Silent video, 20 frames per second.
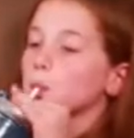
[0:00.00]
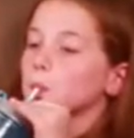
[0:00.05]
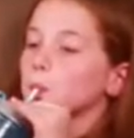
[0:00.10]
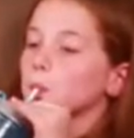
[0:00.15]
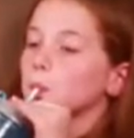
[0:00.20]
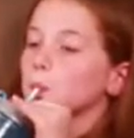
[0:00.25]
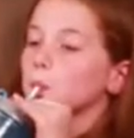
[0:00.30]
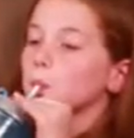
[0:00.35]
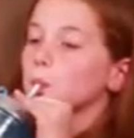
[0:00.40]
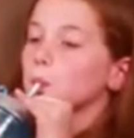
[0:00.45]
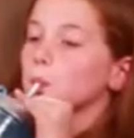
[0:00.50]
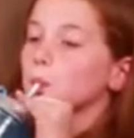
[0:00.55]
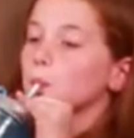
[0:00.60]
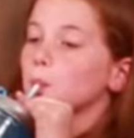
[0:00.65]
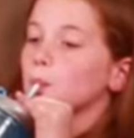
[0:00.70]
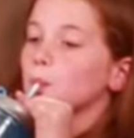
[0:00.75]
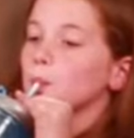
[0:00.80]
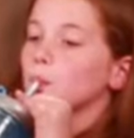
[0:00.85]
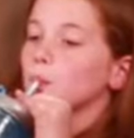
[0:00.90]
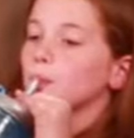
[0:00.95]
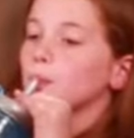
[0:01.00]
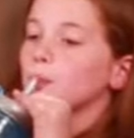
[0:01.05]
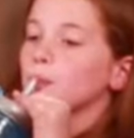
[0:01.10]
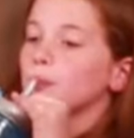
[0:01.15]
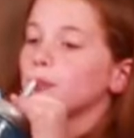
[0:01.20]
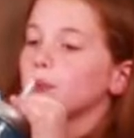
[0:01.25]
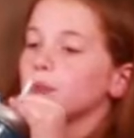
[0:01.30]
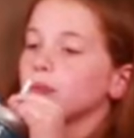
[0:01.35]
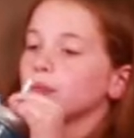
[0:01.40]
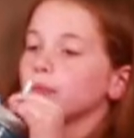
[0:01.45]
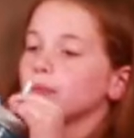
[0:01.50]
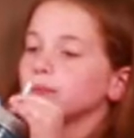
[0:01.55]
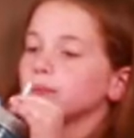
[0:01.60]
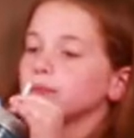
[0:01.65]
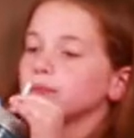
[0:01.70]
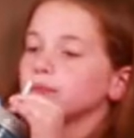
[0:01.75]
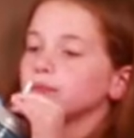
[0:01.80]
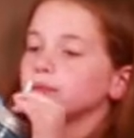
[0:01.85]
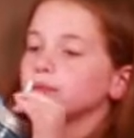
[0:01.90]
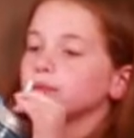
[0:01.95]

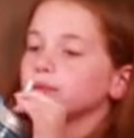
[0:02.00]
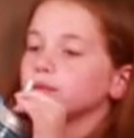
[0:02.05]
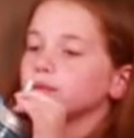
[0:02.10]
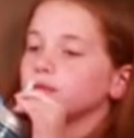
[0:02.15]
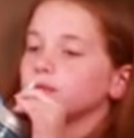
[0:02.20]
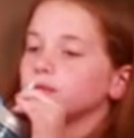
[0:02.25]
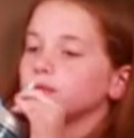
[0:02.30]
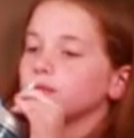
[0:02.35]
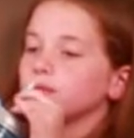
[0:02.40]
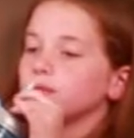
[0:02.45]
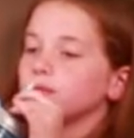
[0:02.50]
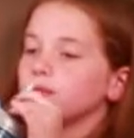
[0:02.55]
No one is speaking in this clip.